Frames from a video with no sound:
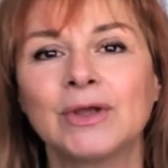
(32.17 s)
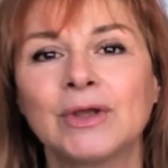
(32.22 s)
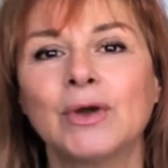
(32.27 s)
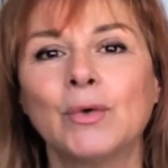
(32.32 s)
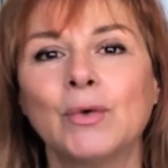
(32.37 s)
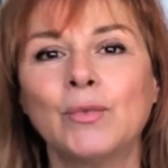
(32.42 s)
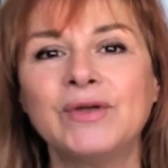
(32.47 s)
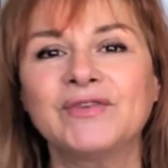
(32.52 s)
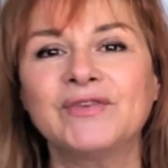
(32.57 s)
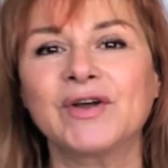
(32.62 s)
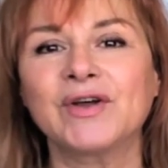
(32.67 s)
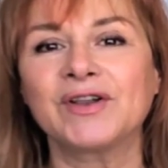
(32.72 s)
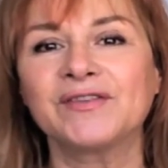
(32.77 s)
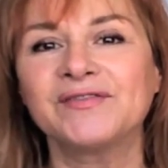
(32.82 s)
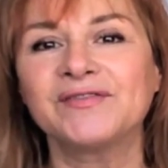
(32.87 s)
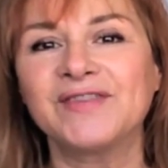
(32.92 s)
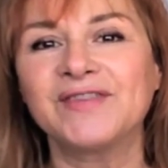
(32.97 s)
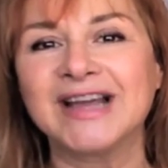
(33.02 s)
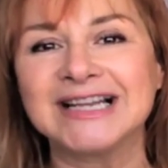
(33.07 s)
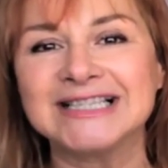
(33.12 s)
We've got a
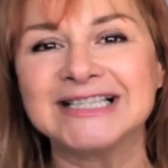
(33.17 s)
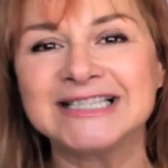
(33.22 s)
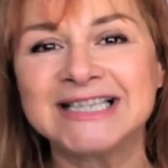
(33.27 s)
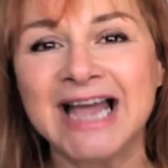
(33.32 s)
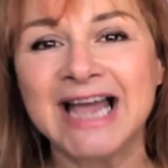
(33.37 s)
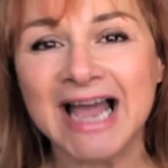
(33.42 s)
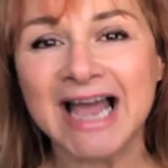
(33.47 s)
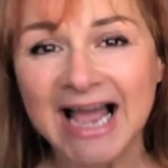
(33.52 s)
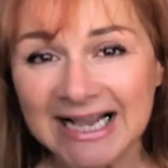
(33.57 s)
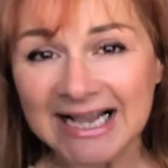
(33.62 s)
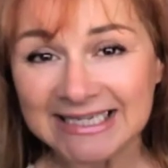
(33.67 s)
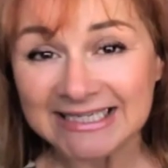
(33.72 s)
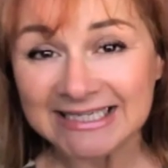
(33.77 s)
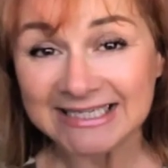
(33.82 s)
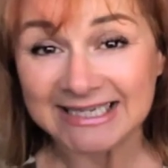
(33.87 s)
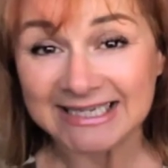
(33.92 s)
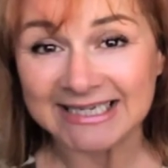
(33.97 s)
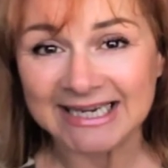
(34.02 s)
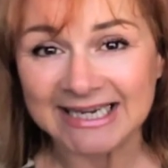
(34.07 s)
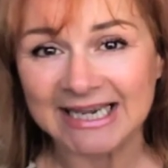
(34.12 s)
fantastic
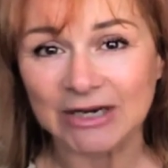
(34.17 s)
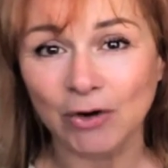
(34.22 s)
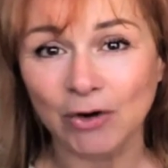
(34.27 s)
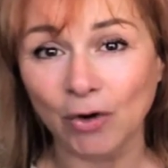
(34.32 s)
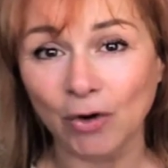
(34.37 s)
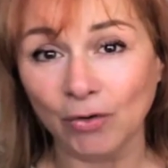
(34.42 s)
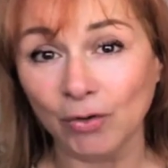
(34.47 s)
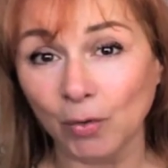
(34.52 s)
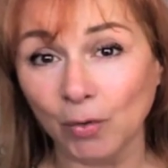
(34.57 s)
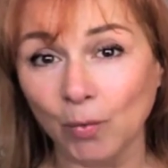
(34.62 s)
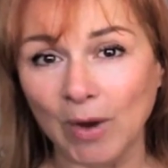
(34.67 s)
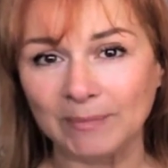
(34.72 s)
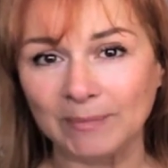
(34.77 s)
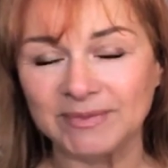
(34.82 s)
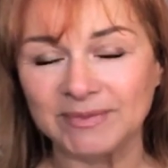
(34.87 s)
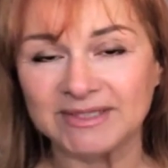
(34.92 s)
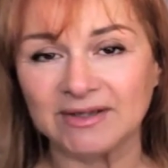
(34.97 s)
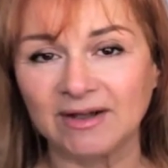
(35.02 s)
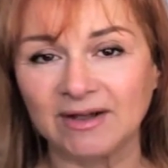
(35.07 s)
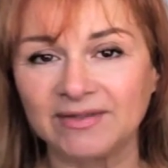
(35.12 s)
kit on the
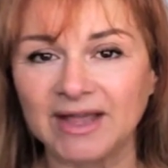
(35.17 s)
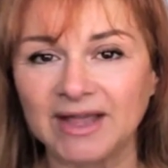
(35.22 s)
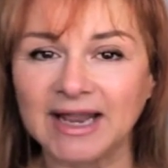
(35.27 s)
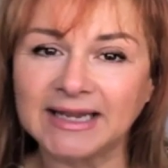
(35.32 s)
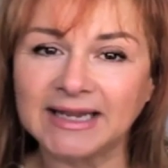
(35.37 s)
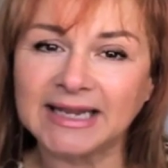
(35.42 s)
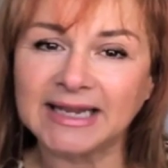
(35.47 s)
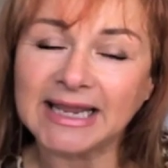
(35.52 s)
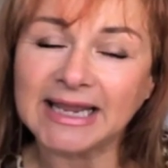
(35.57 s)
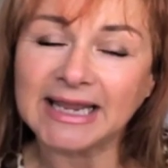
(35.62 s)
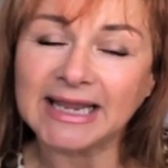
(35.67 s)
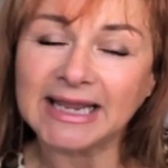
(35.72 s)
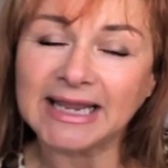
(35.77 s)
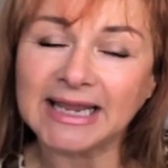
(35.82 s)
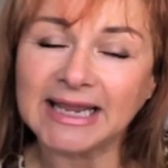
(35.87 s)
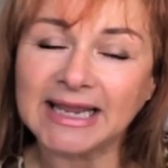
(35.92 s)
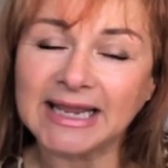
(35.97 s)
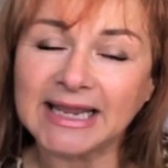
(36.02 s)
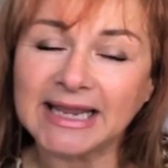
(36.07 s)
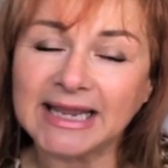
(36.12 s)
website that
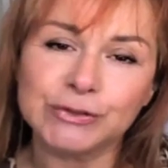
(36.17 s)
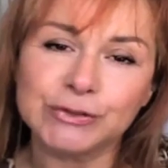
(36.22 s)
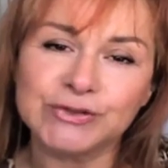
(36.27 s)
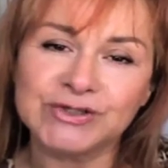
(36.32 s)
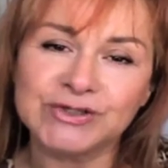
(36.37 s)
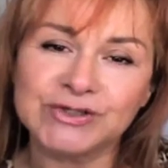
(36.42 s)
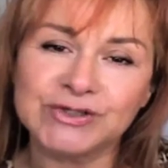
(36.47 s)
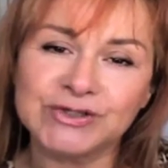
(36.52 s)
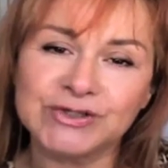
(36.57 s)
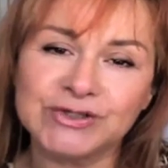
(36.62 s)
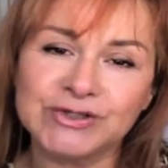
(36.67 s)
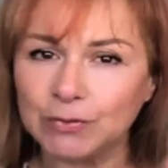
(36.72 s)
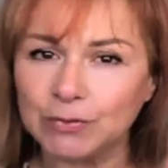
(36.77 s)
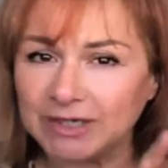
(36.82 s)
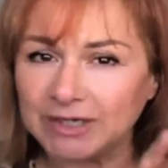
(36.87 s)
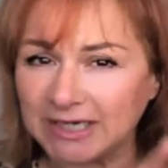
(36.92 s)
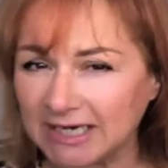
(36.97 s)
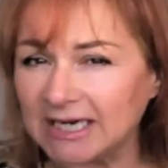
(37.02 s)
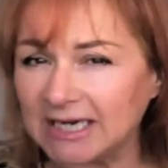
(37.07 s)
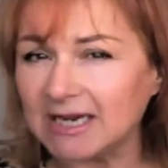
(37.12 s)
introduces a few
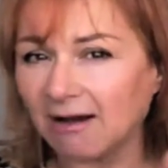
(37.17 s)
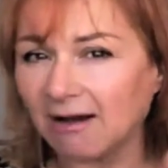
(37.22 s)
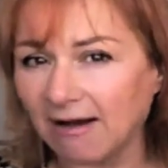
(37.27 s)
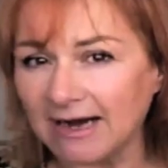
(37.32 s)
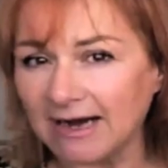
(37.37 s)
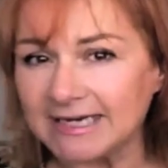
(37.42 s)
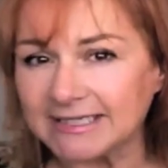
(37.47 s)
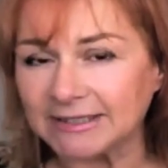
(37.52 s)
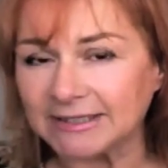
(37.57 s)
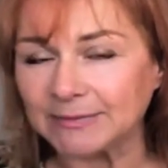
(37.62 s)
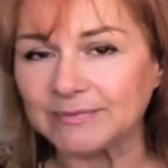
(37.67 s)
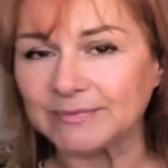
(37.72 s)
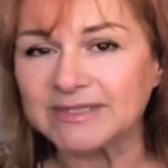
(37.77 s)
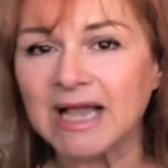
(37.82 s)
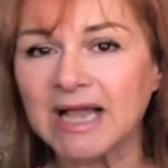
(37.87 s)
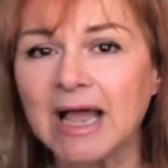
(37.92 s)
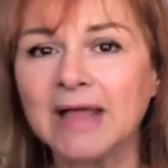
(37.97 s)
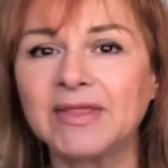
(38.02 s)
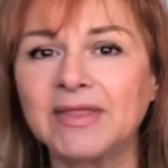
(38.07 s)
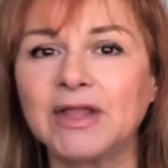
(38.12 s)
key
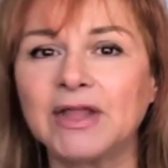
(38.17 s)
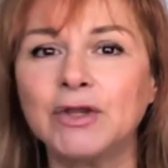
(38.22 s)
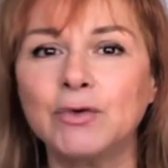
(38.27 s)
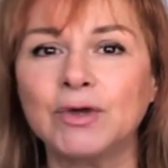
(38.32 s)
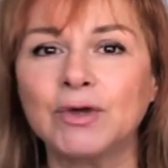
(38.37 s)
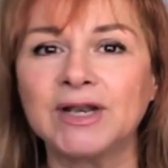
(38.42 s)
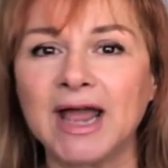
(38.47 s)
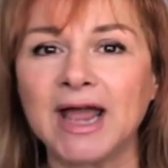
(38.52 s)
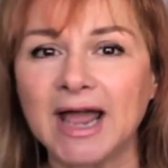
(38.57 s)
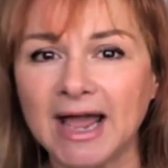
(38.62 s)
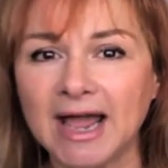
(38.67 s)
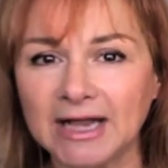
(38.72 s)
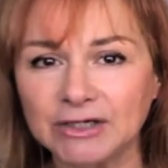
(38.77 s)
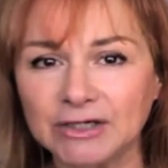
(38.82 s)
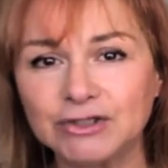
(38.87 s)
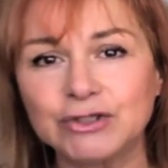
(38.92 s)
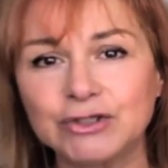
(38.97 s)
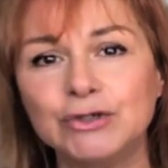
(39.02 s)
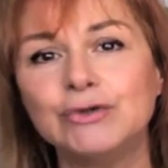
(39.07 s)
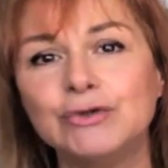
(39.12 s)
items that you can add
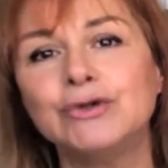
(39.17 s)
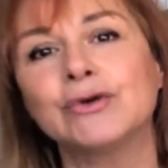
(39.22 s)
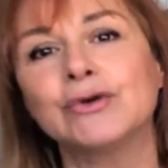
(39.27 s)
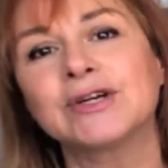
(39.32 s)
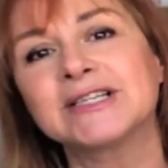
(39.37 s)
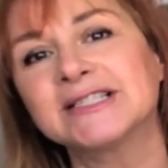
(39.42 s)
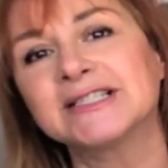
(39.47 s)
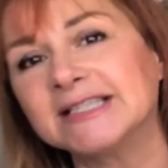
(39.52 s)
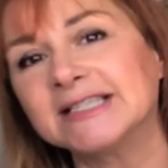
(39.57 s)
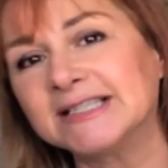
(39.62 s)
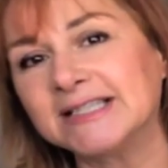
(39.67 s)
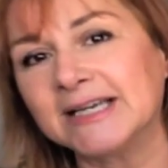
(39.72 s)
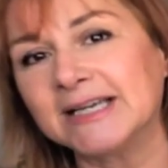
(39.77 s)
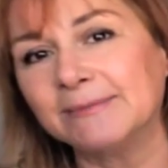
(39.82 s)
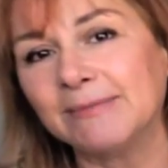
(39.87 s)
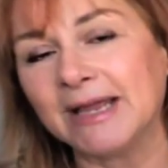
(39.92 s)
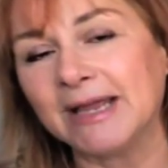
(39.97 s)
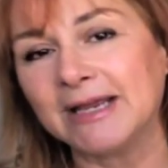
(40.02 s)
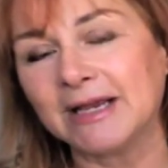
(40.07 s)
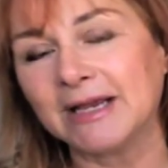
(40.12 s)
to your existing
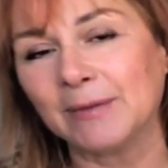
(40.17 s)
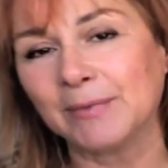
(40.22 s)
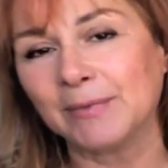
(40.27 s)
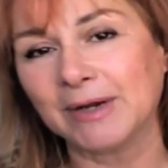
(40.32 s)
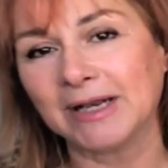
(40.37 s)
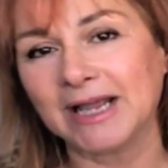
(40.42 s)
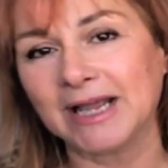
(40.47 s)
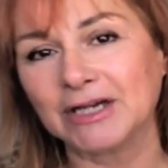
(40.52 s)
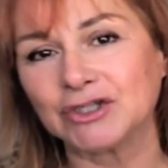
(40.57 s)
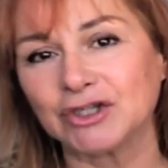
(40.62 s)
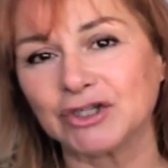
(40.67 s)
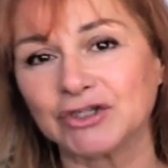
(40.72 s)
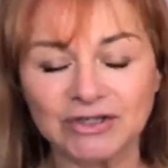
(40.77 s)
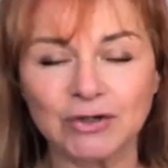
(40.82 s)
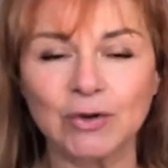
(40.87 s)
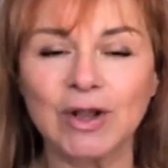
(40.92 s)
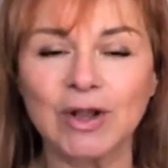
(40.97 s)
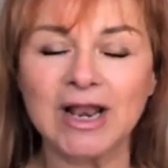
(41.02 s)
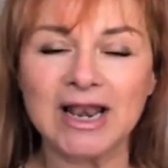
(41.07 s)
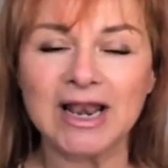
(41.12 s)
makeup collection. So
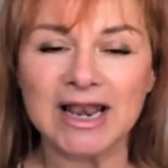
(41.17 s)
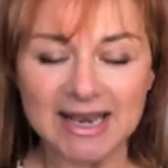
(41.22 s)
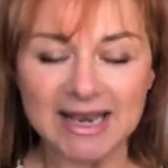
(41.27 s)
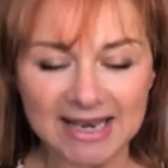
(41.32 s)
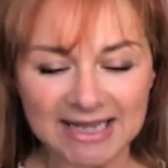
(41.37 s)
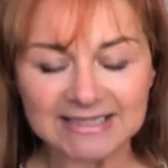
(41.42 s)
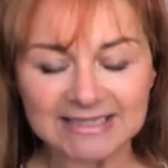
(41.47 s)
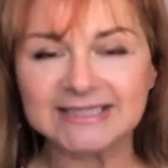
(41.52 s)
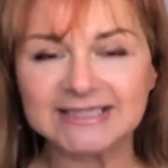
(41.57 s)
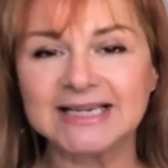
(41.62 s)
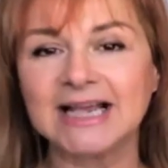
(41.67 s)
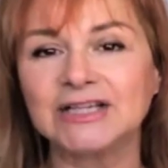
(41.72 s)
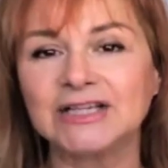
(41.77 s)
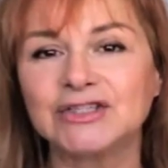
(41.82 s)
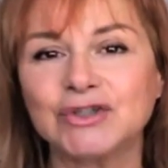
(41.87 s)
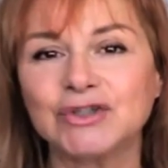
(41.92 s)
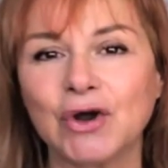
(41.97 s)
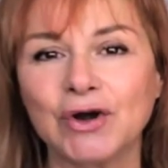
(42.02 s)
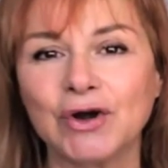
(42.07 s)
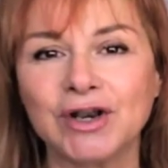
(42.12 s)
let's get
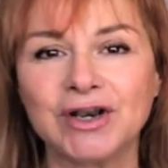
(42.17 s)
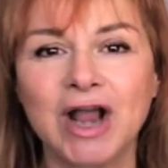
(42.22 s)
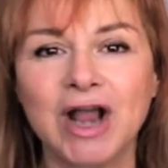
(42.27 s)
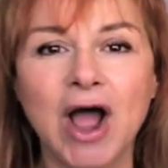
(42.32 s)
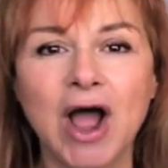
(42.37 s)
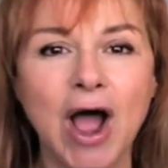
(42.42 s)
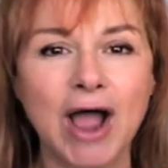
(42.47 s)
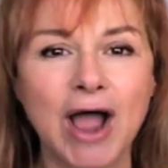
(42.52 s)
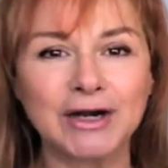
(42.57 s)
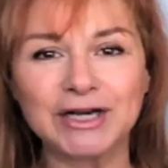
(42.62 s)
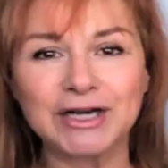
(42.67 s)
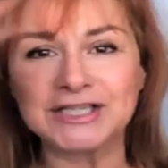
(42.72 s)
started. I'm going to